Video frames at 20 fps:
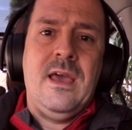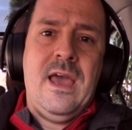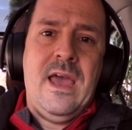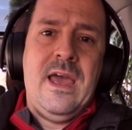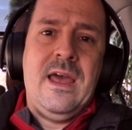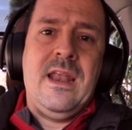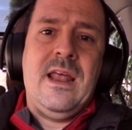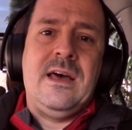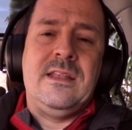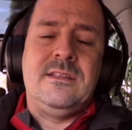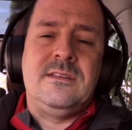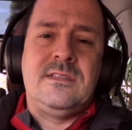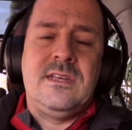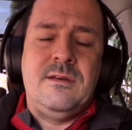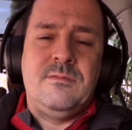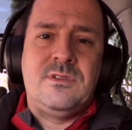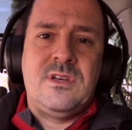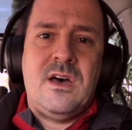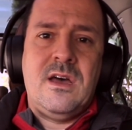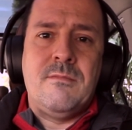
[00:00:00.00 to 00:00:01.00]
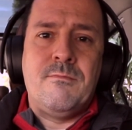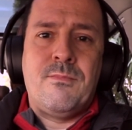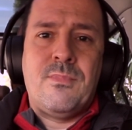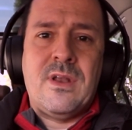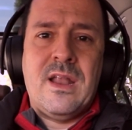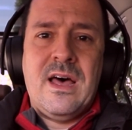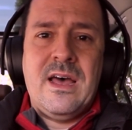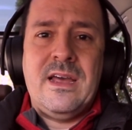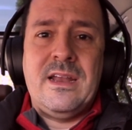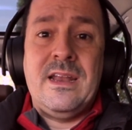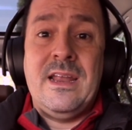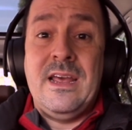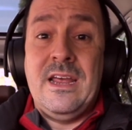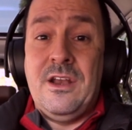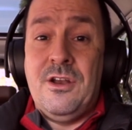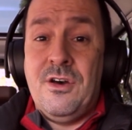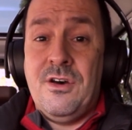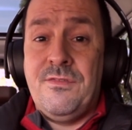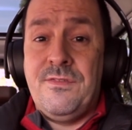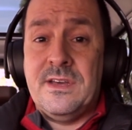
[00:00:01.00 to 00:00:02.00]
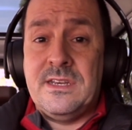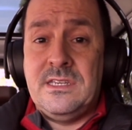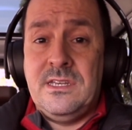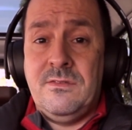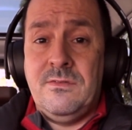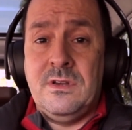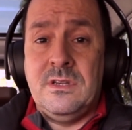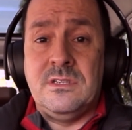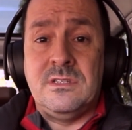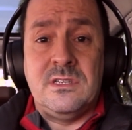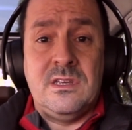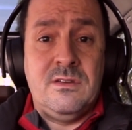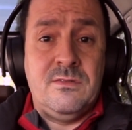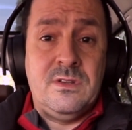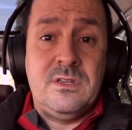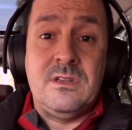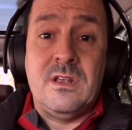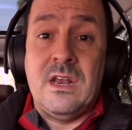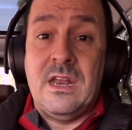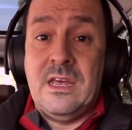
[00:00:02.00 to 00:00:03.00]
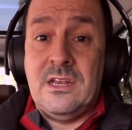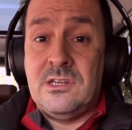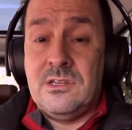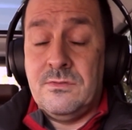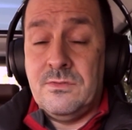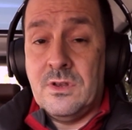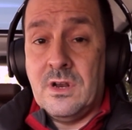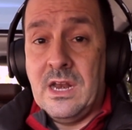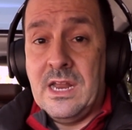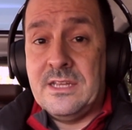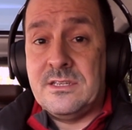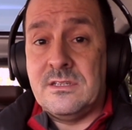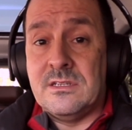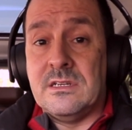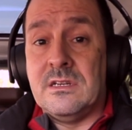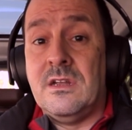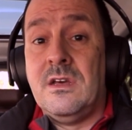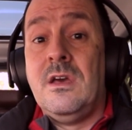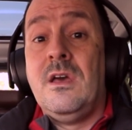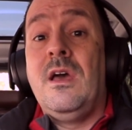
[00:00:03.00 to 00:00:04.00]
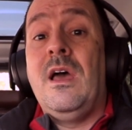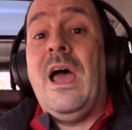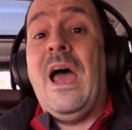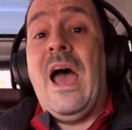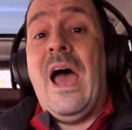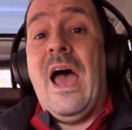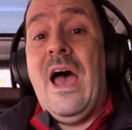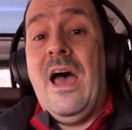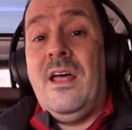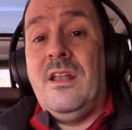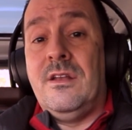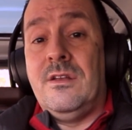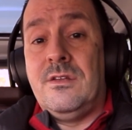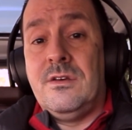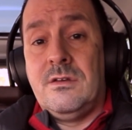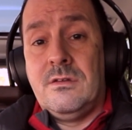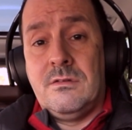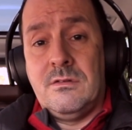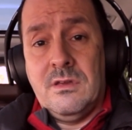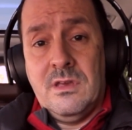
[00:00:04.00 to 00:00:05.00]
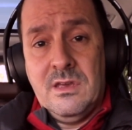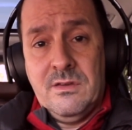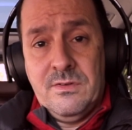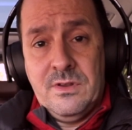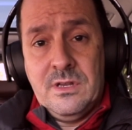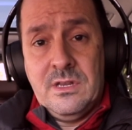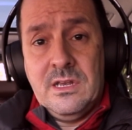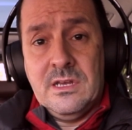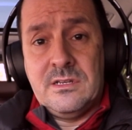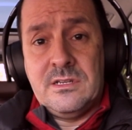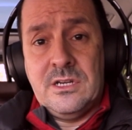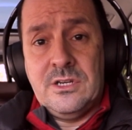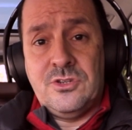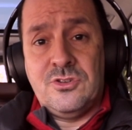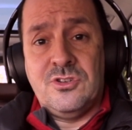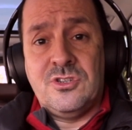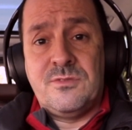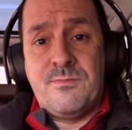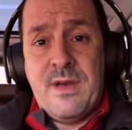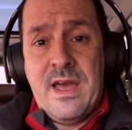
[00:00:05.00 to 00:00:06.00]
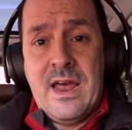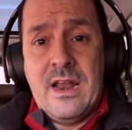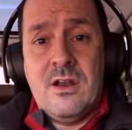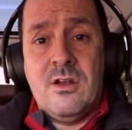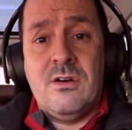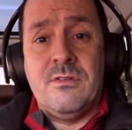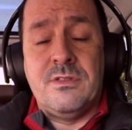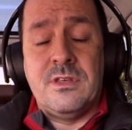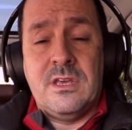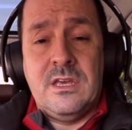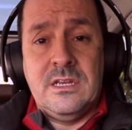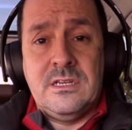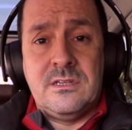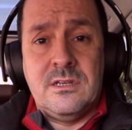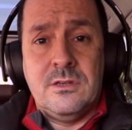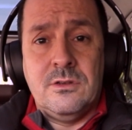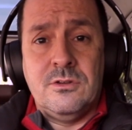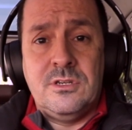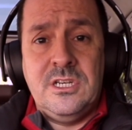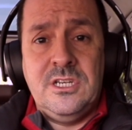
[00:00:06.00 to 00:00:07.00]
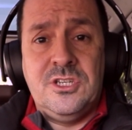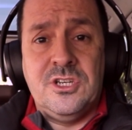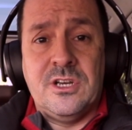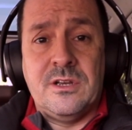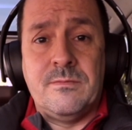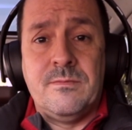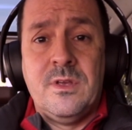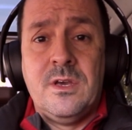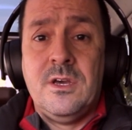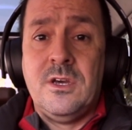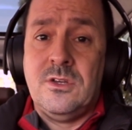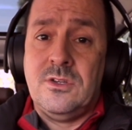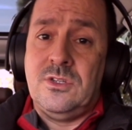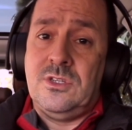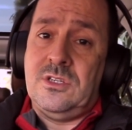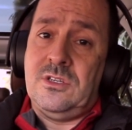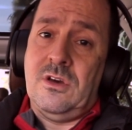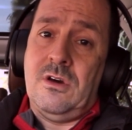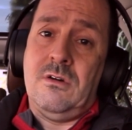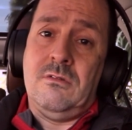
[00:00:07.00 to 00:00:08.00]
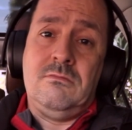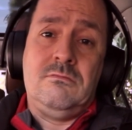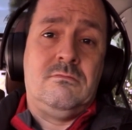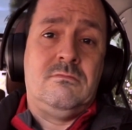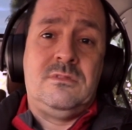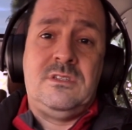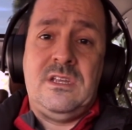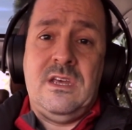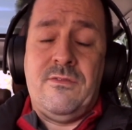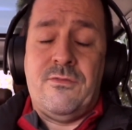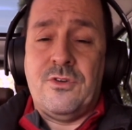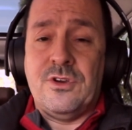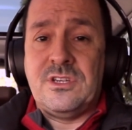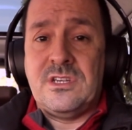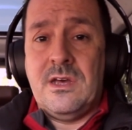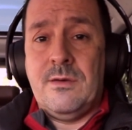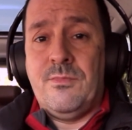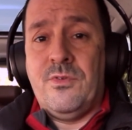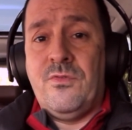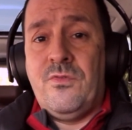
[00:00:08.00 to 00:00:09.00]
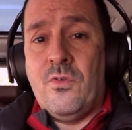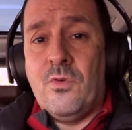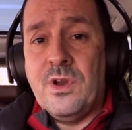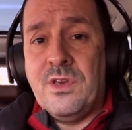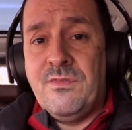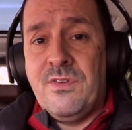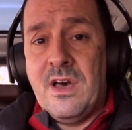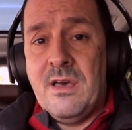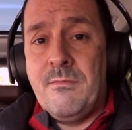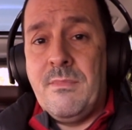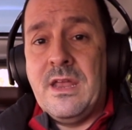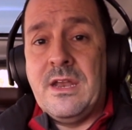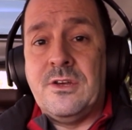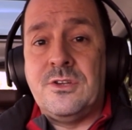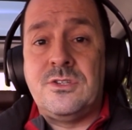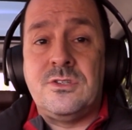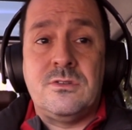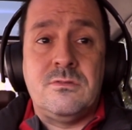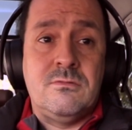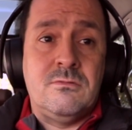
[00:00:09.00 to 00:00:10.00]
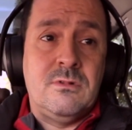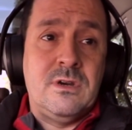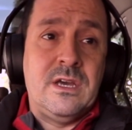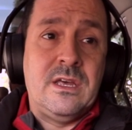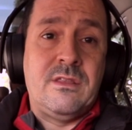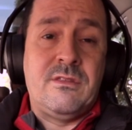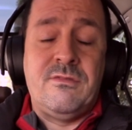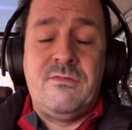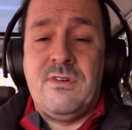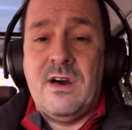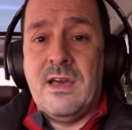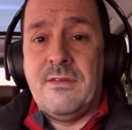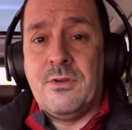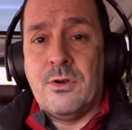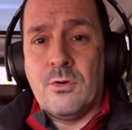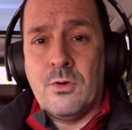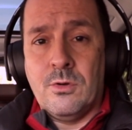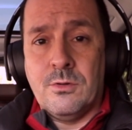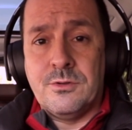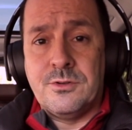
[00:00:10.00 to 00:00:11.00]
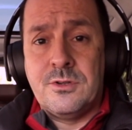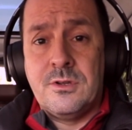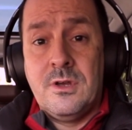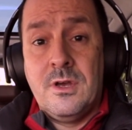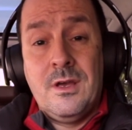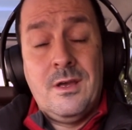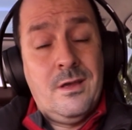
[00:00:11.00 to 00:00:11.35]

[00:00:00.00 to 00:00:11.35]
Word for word: And at the same time, plan enough activities given the length of your lesson and given the attention span of the kids that you're teaching. So, say for example, 45 minutes with five year olds,